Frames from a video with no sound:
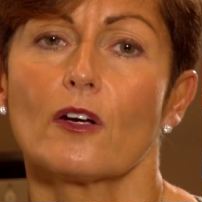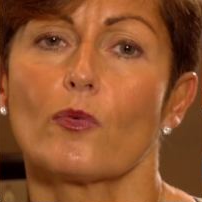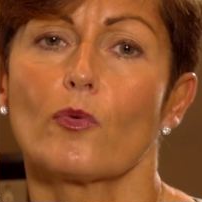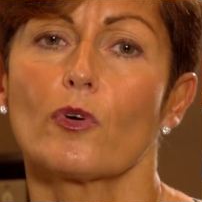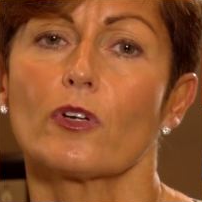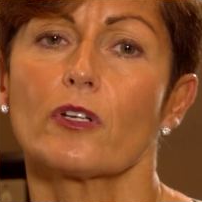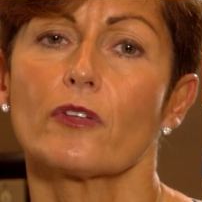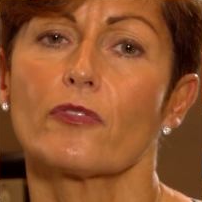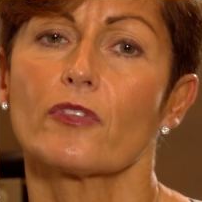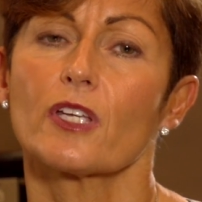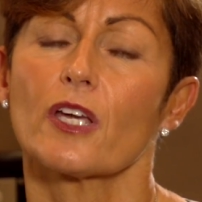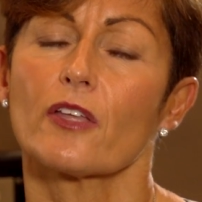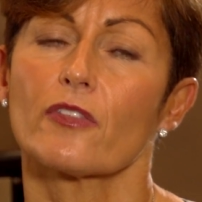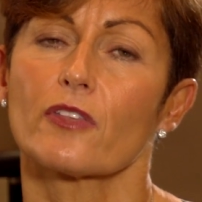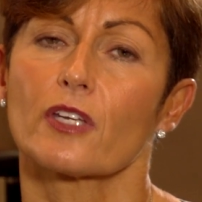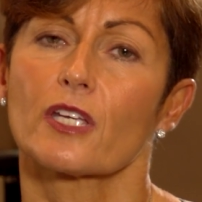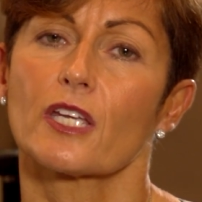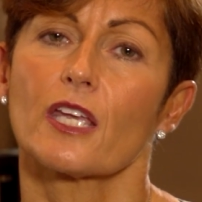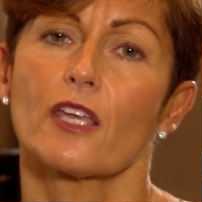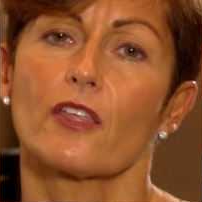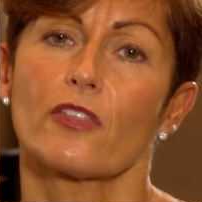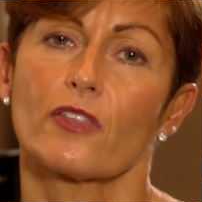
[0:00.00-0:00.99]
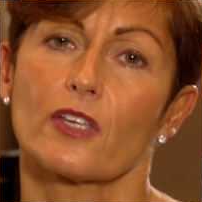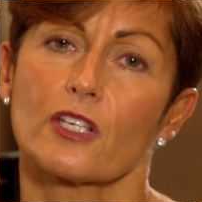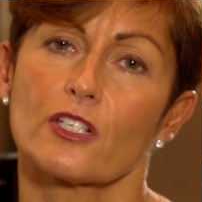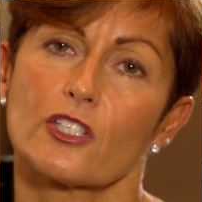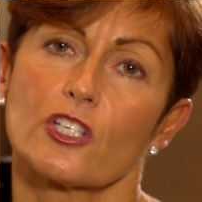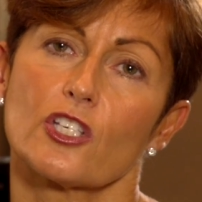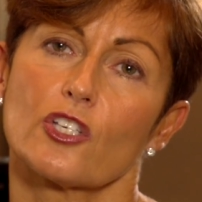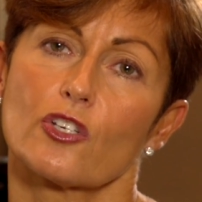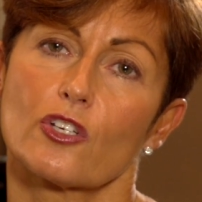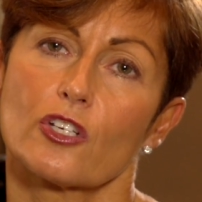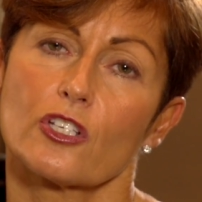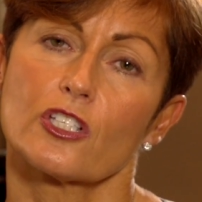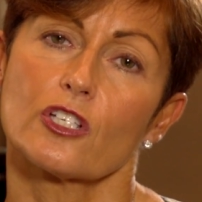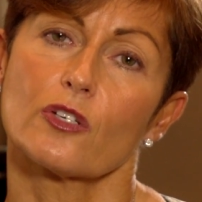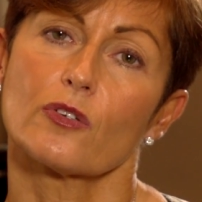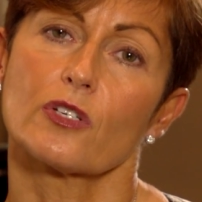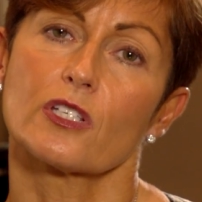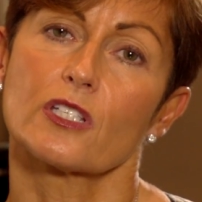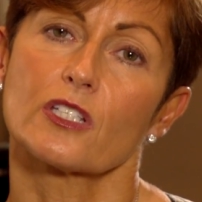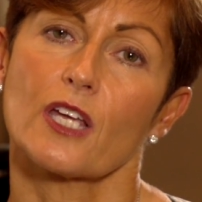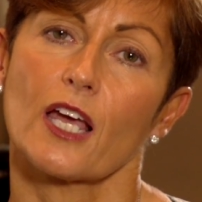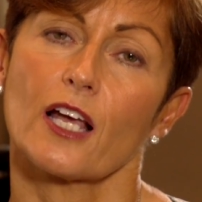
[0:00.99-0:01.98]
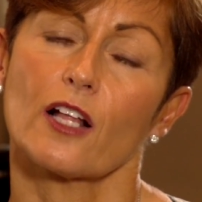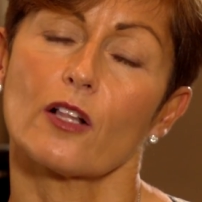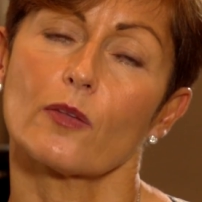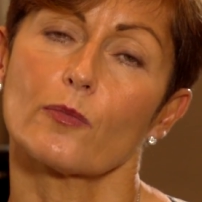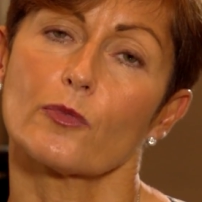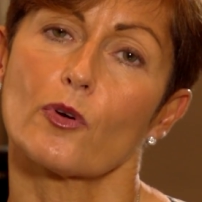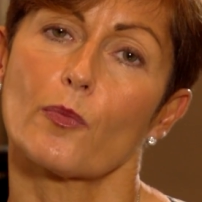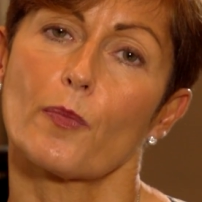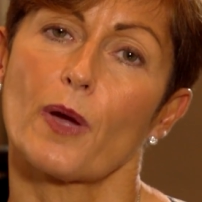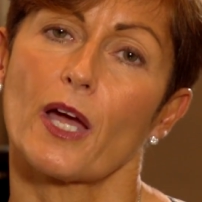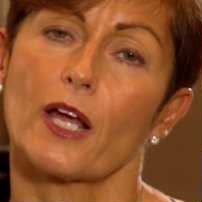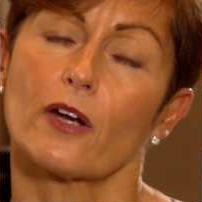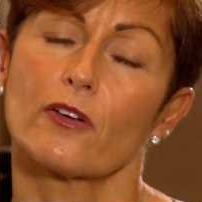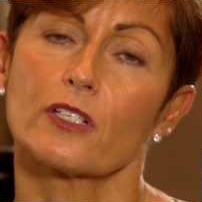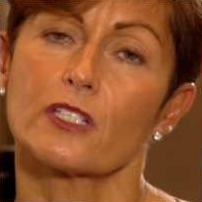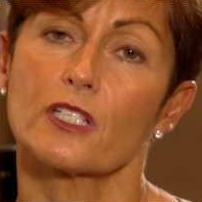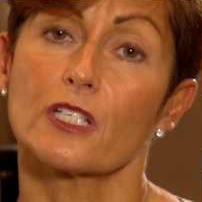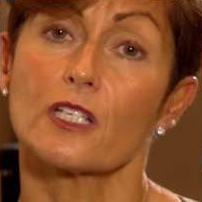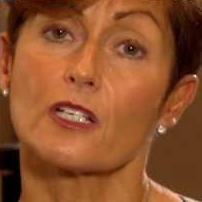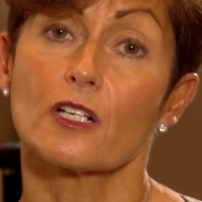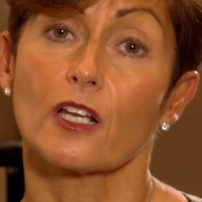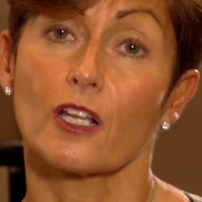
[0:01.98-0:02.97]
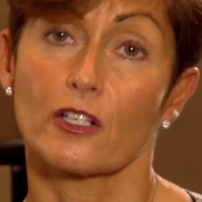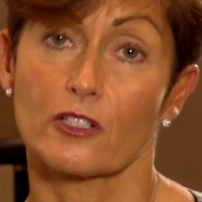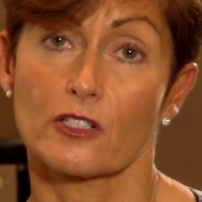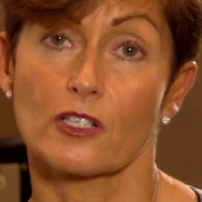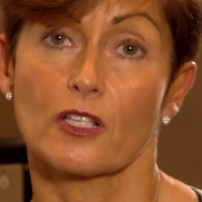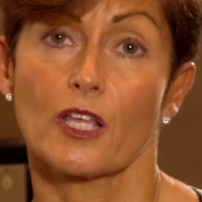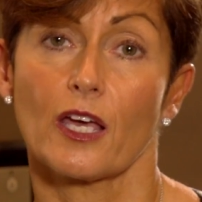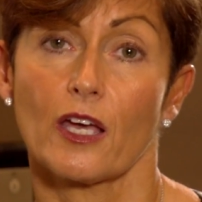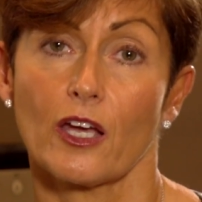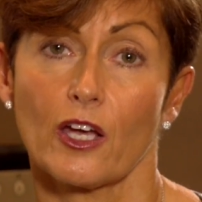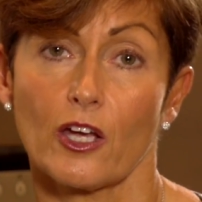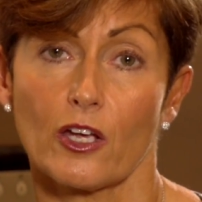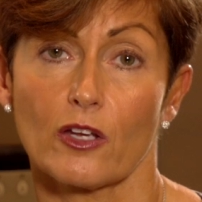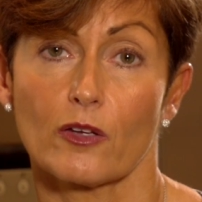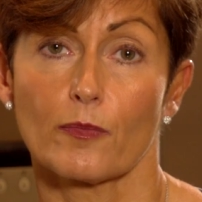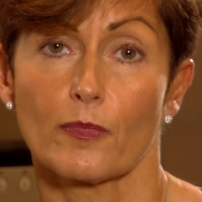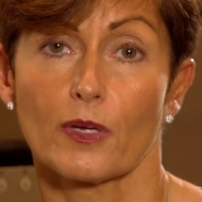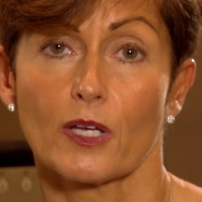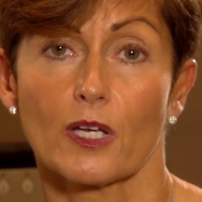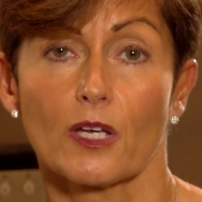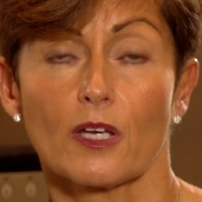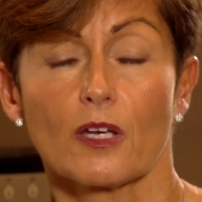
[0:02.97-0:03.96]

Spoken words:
One of the other key things that you can do is to help your parent declutter their home,